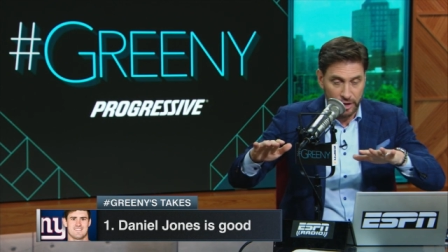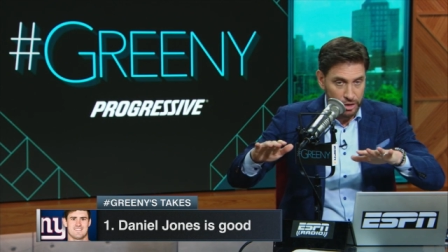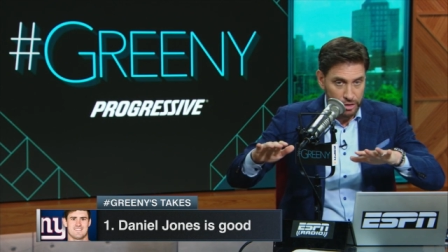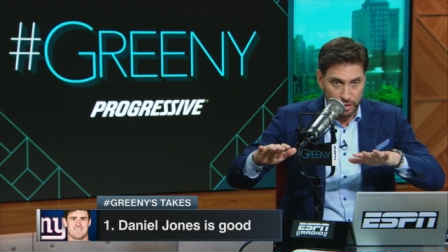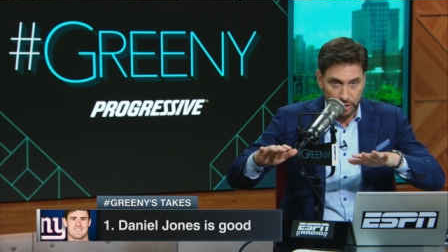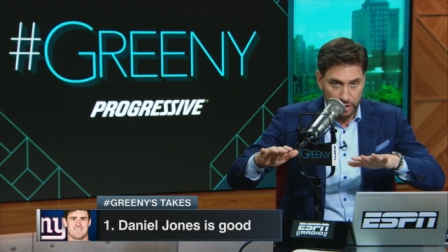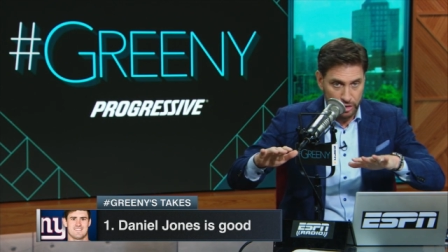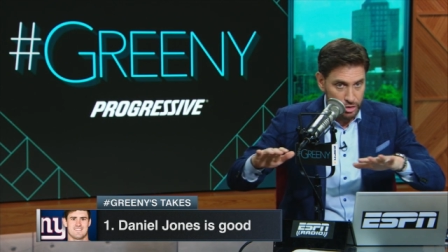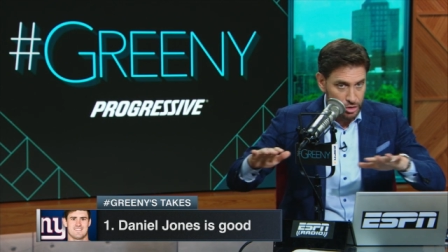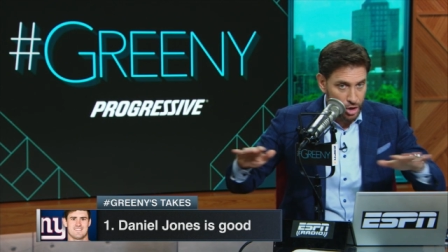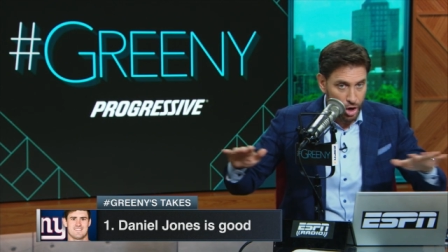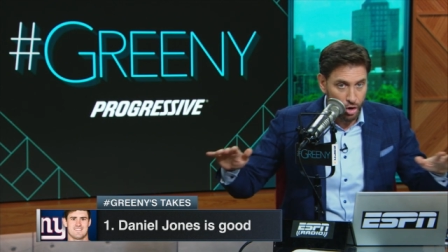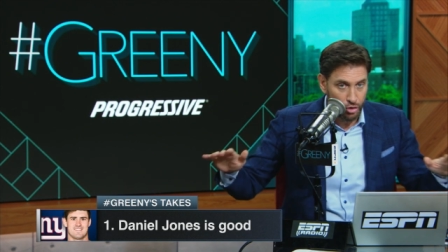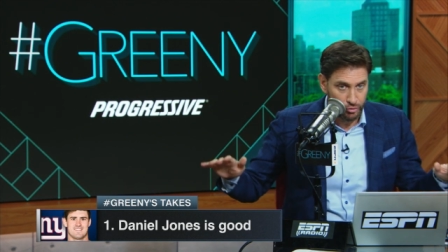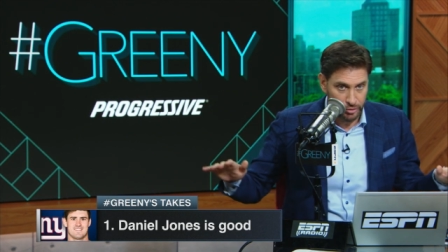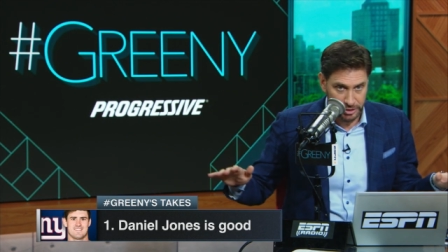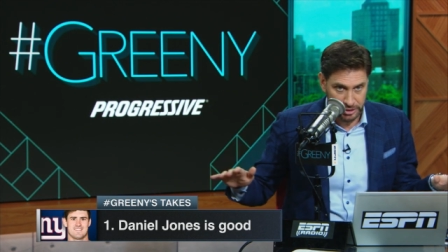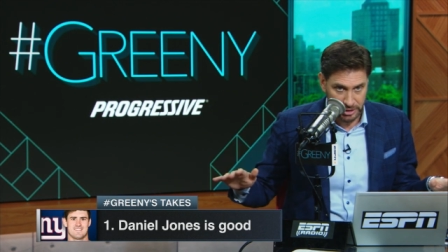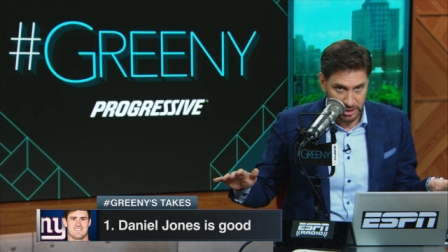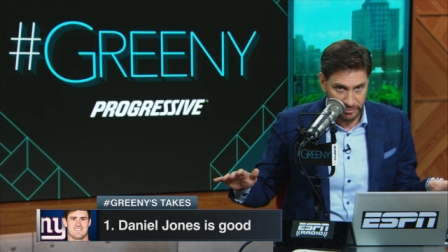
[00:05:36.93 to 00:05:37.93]
no
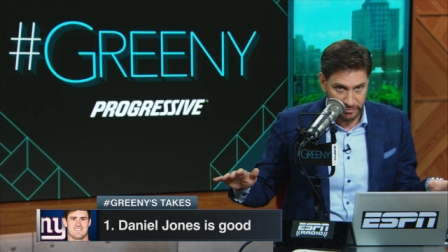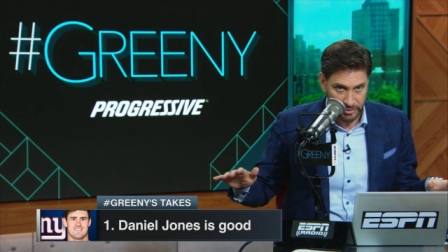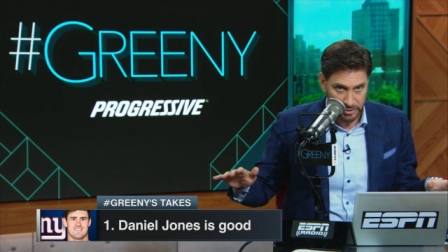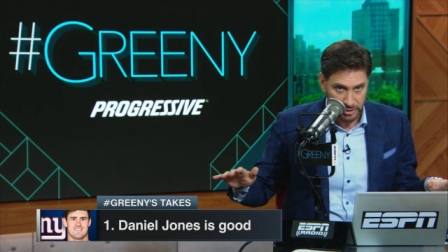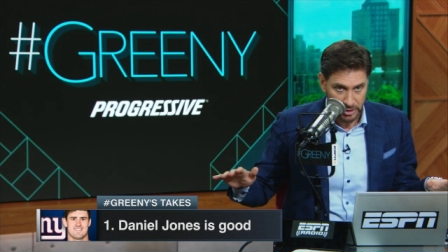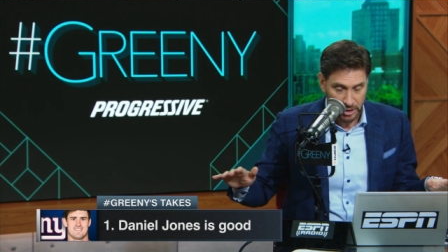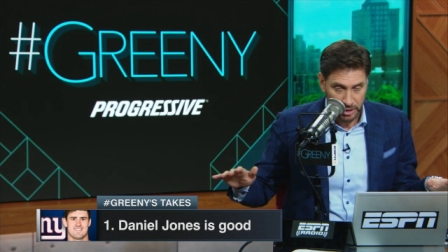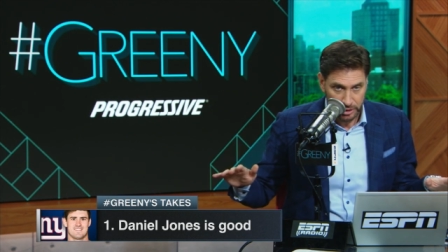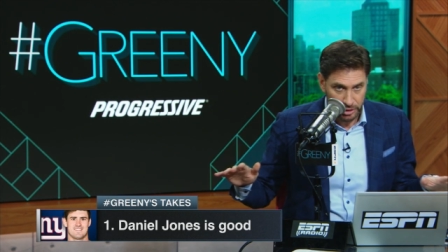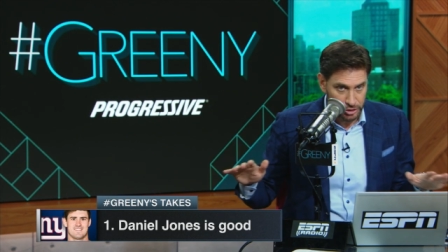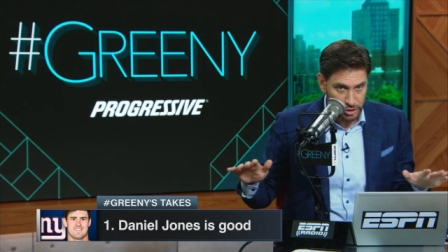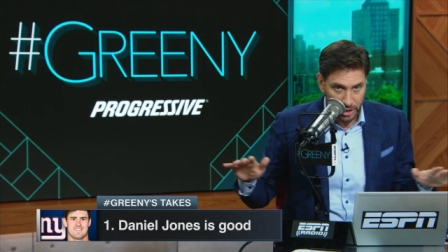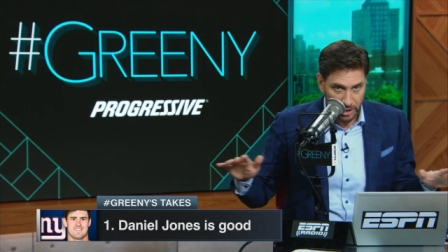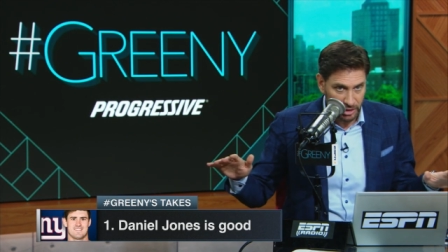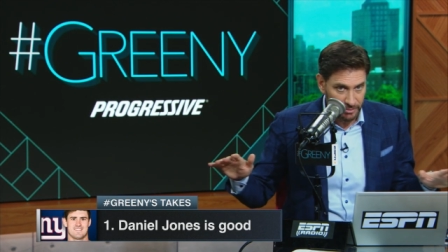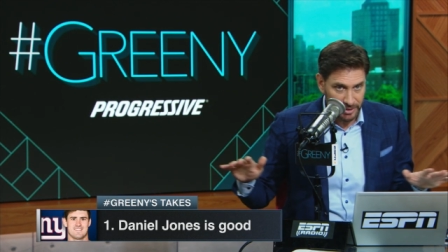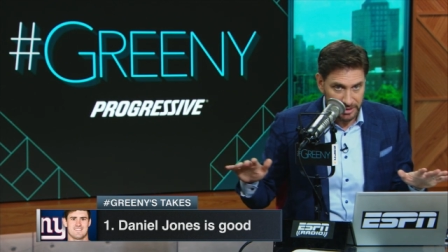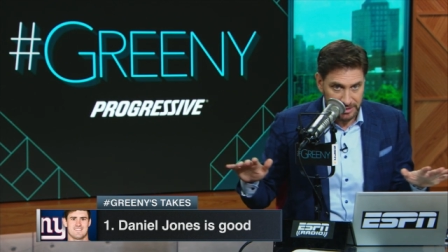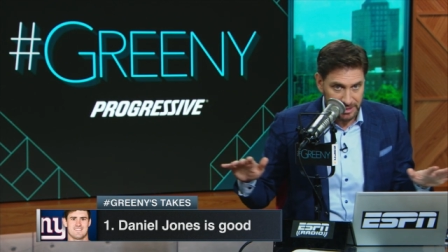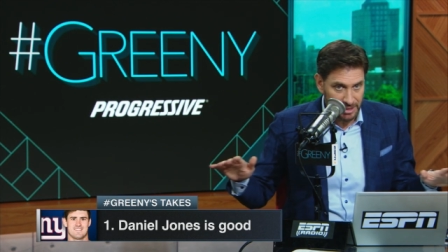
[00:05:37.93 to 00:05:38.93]
receivers. You talk
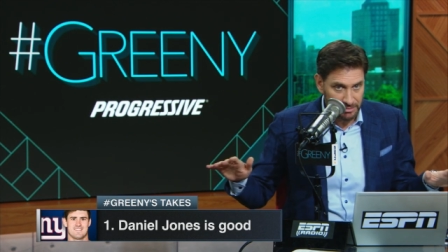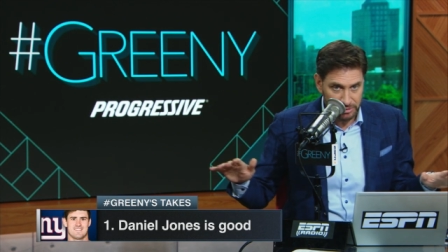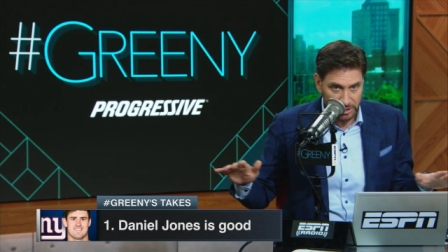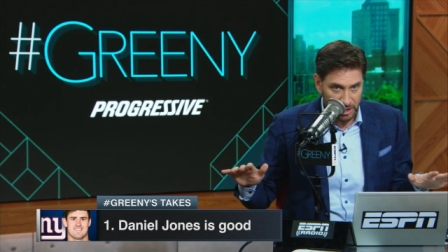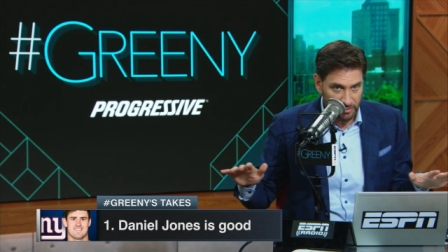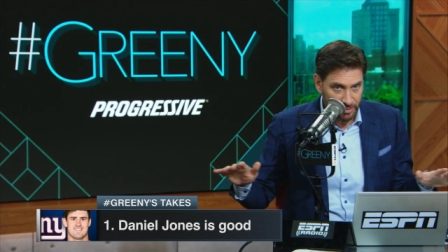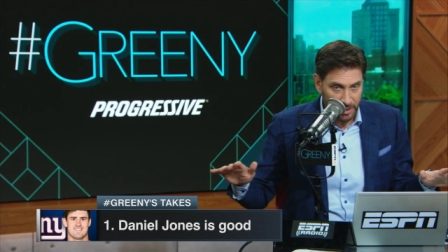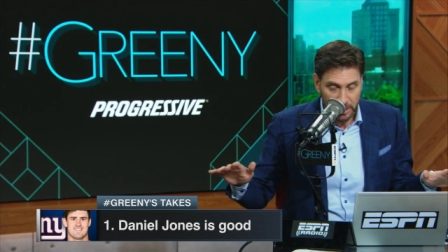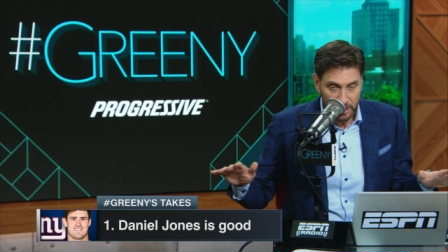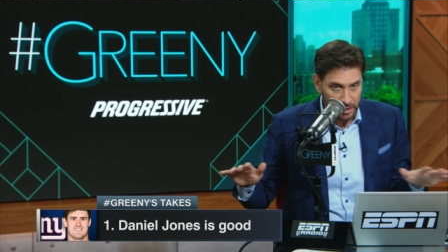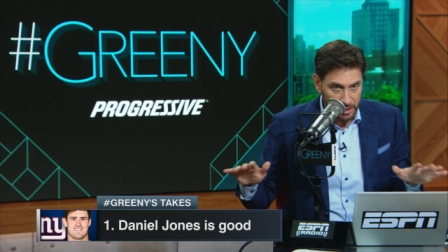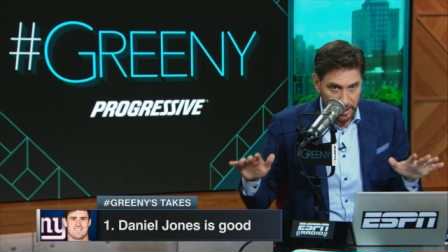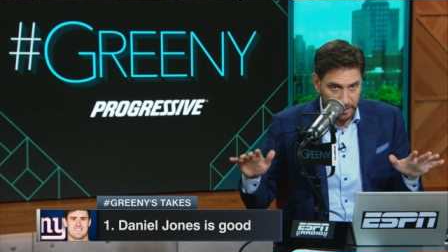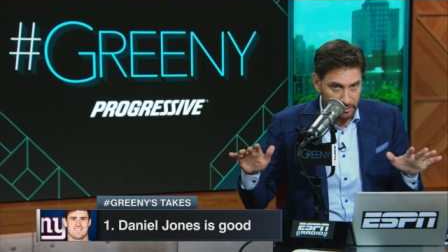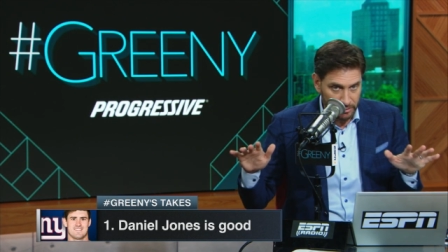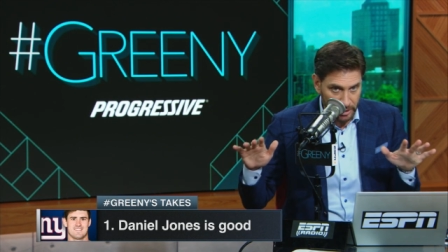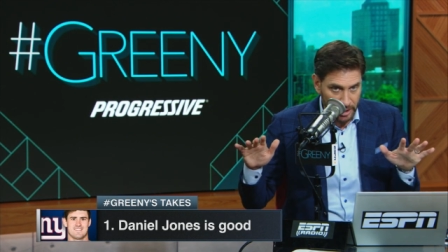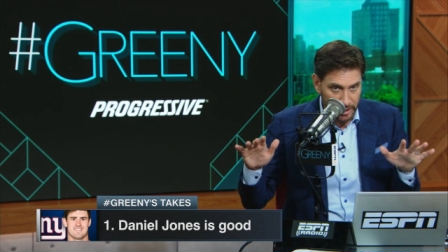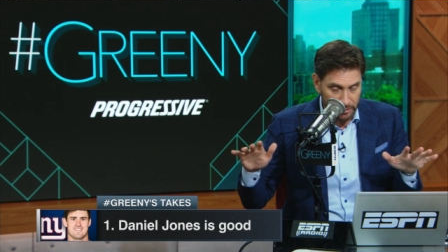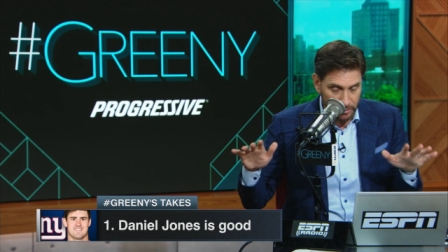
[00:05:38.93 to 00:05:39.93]
about teams that have like
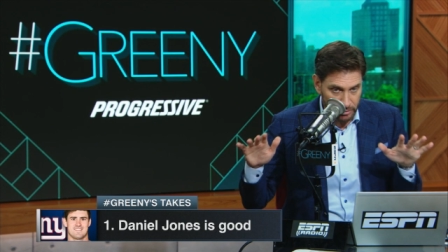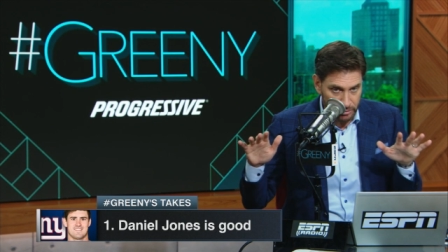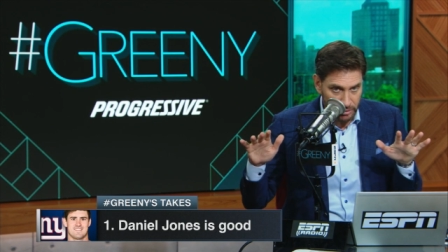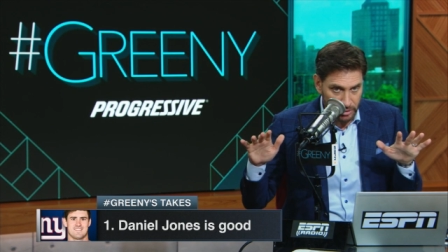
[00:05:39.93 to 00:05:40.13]
like